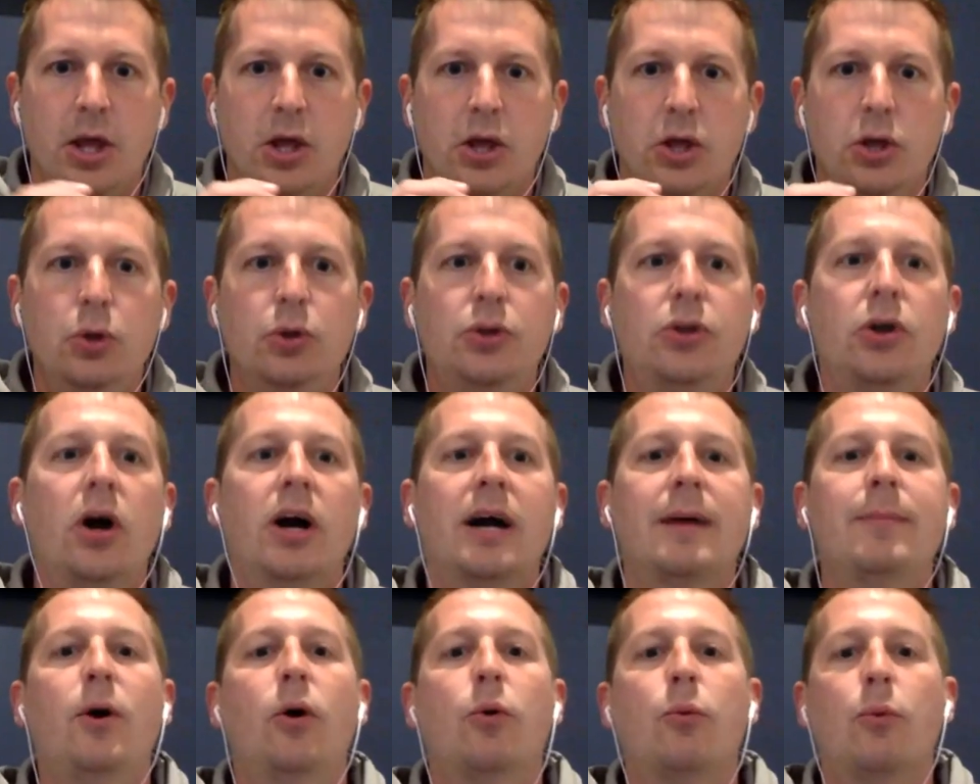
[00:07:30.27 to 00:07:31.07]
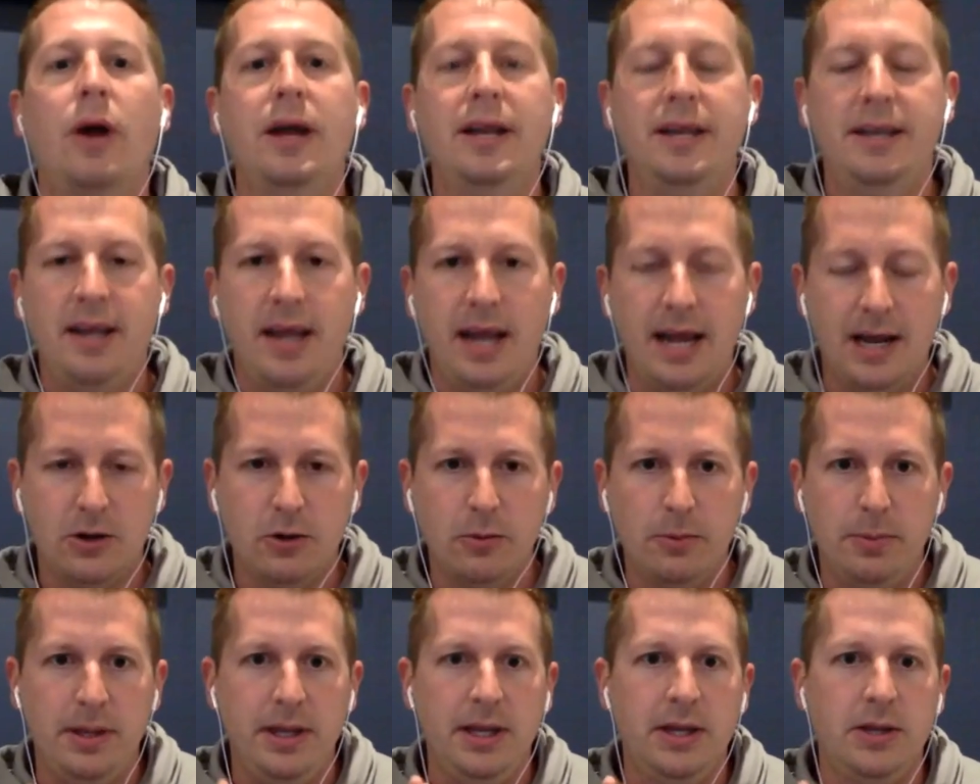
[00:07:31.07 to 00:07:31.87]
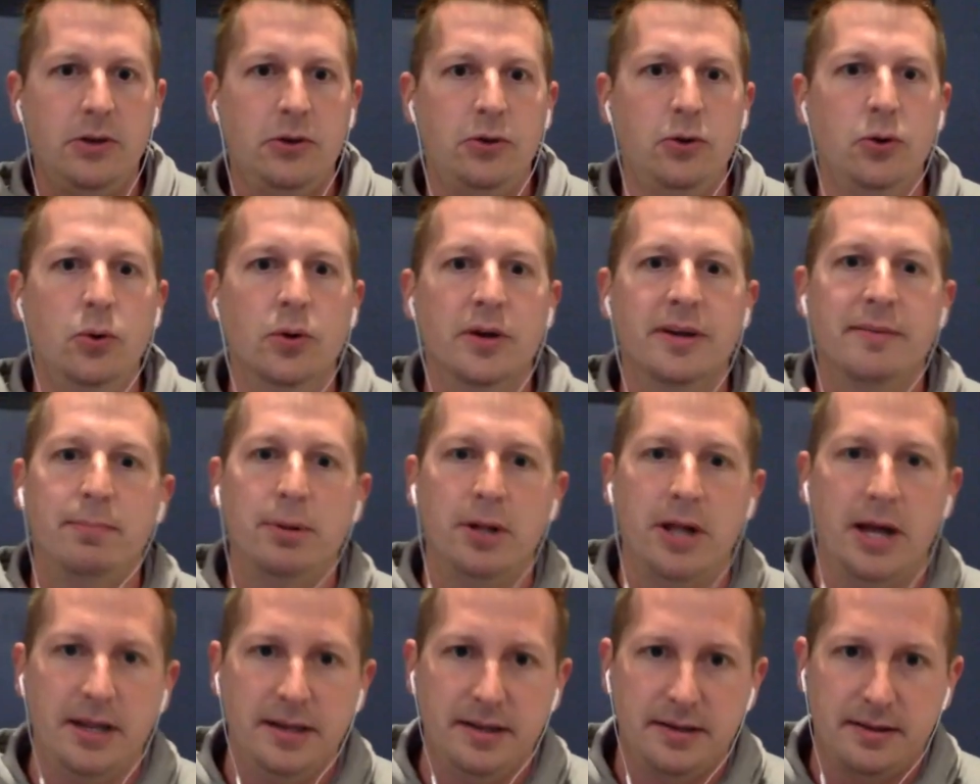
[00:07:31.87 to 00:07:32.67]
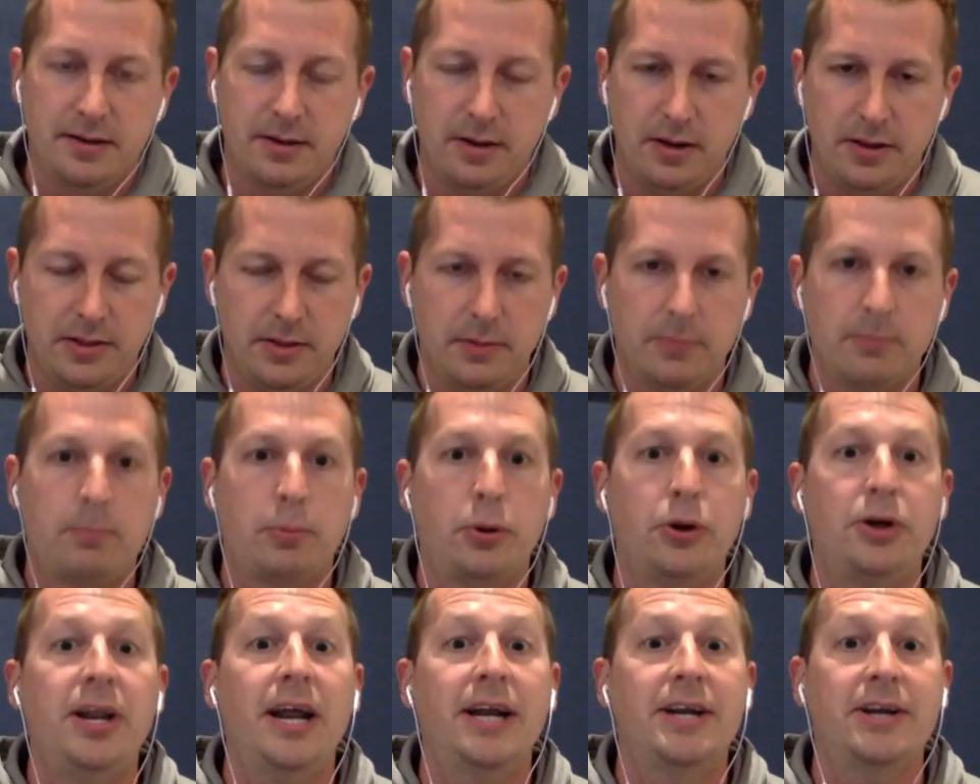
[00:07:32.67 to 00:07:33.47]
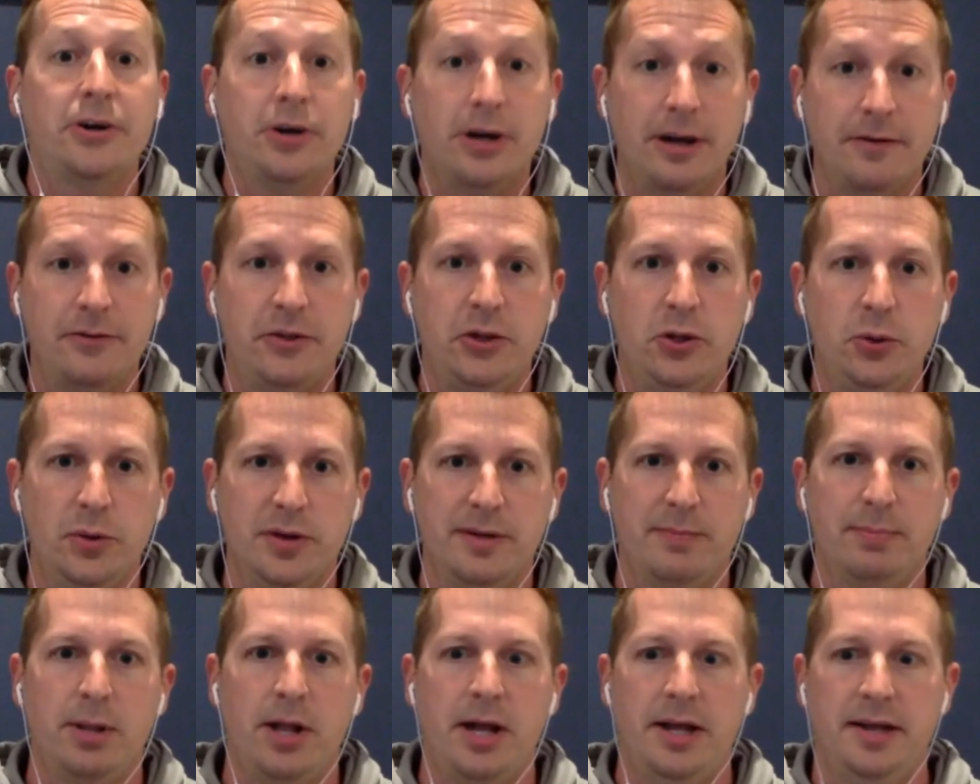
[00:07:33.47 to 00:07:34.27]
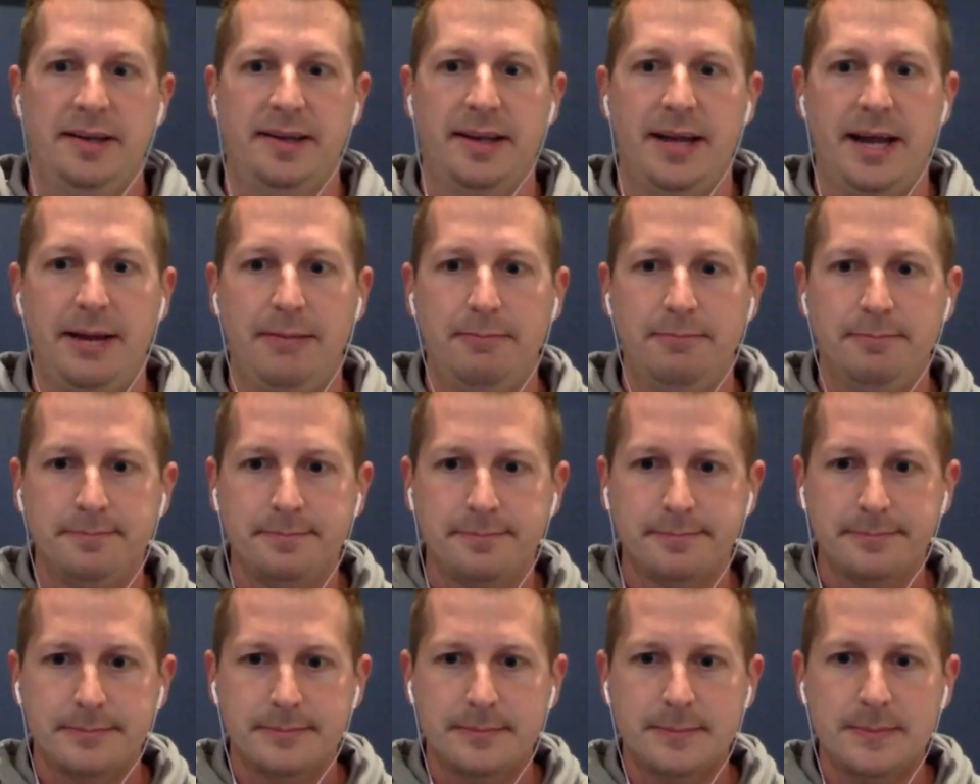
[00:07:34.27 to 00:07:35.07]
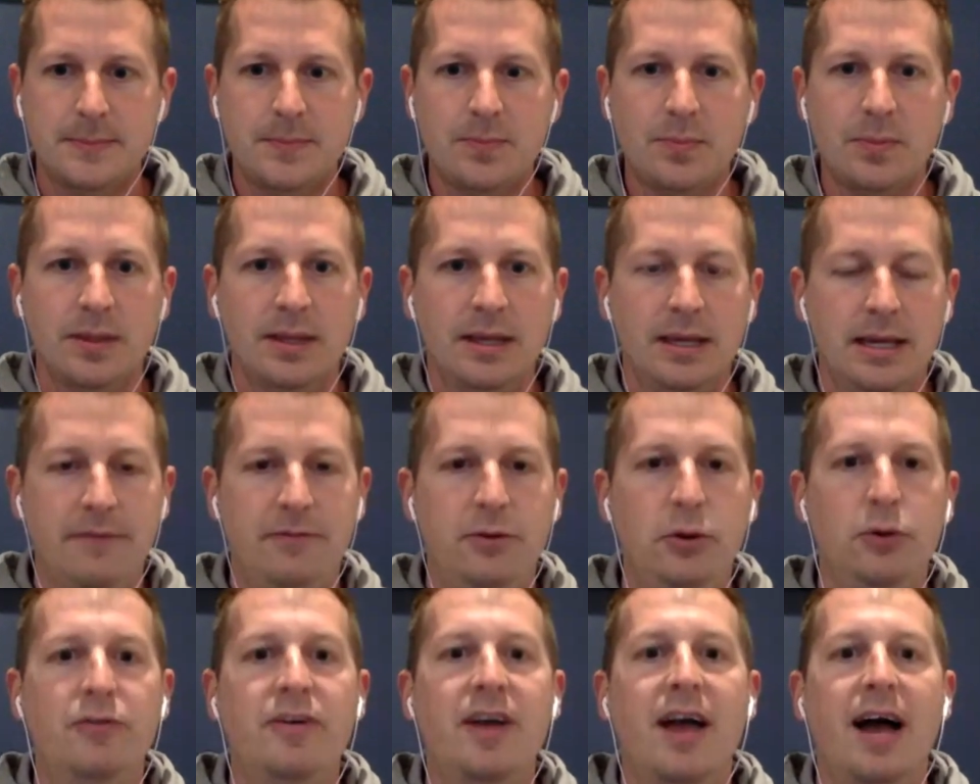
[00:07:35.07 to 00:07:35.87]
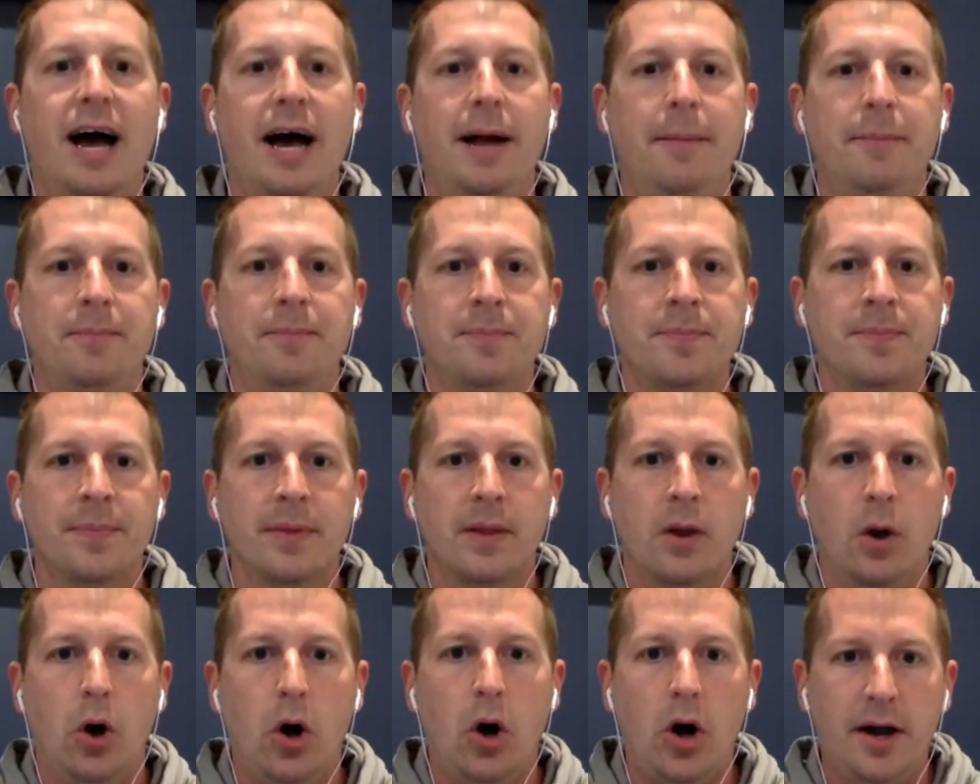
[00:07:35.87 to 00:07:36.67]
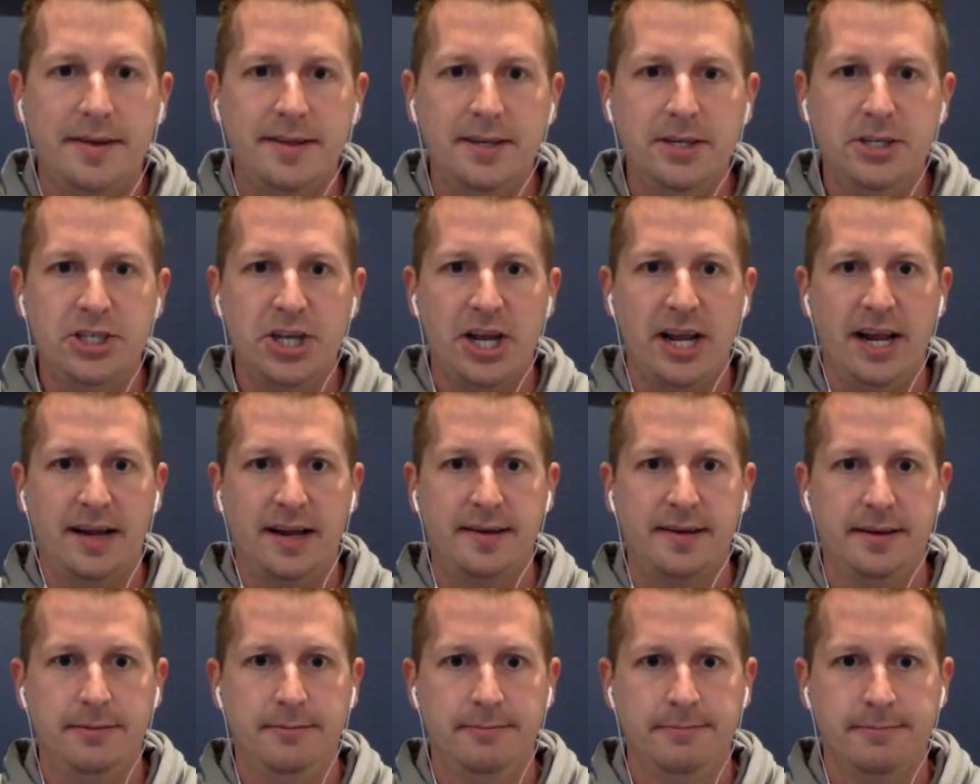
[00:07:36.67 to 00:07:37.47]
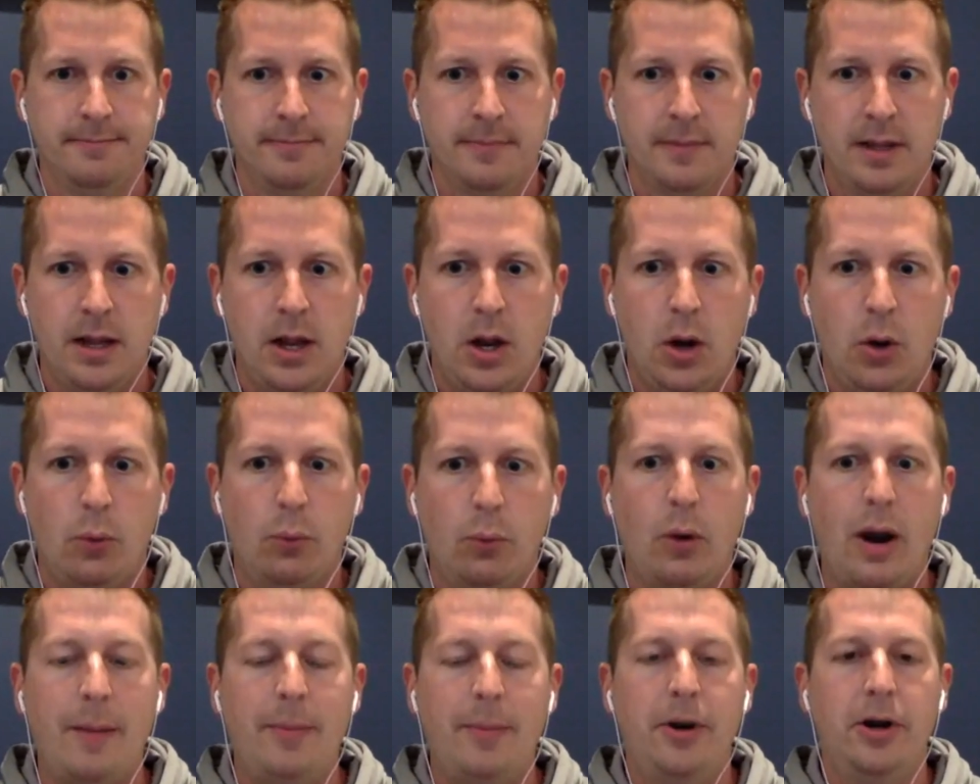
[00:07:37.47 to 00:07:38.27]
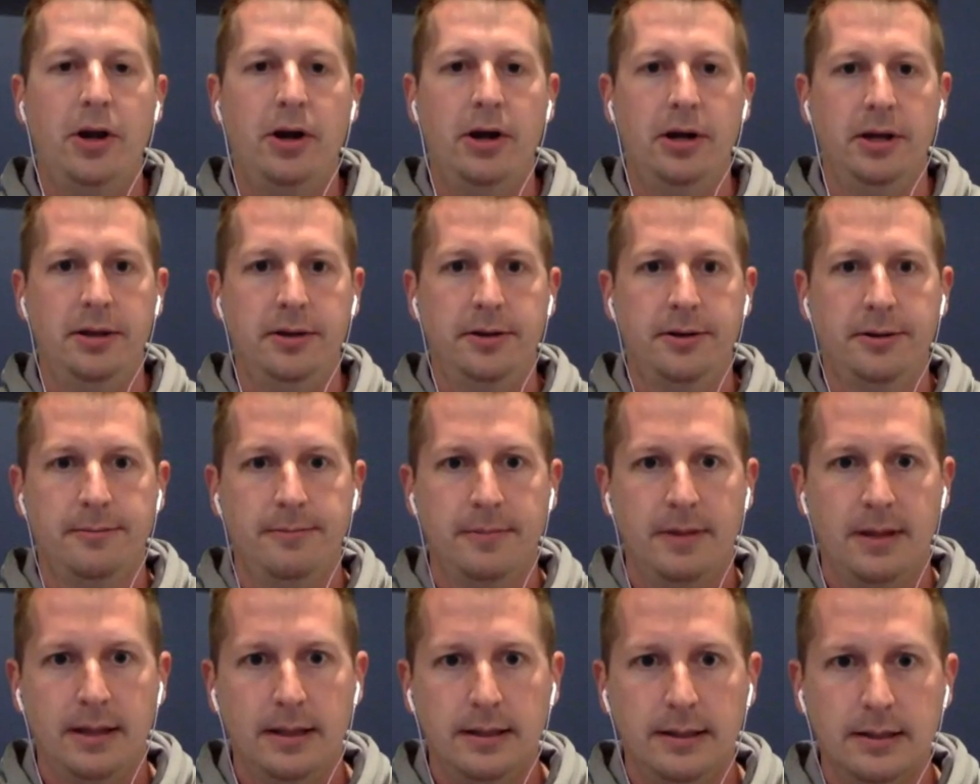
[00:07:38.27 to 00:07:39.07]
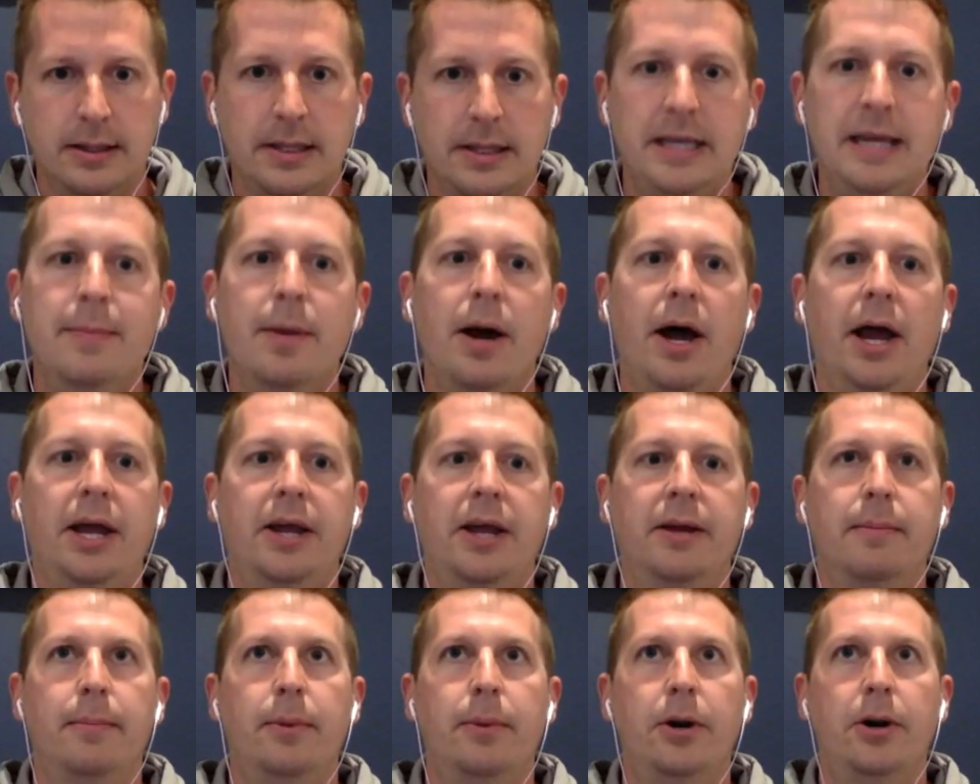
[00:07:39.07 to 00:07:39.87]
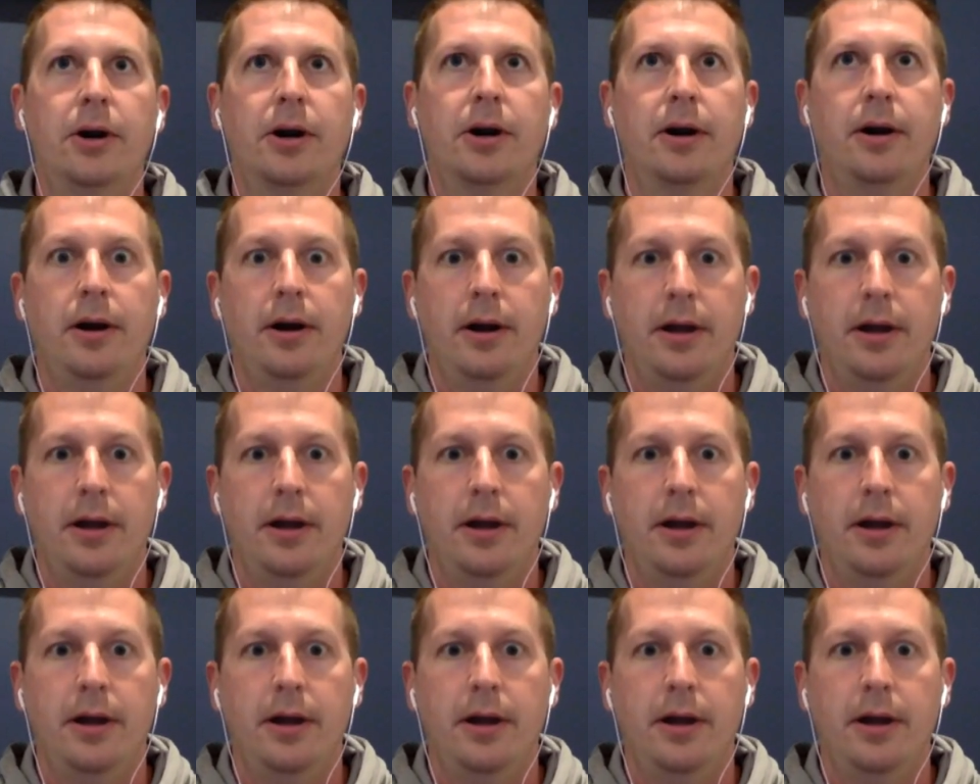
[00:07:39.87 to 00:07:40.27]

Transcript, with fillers: you talk about right tackle being Tua's blind, uh, the protector of Tua's blind side. If you've got Austin Jackson, Robert Hunt, Liam Eichenberg,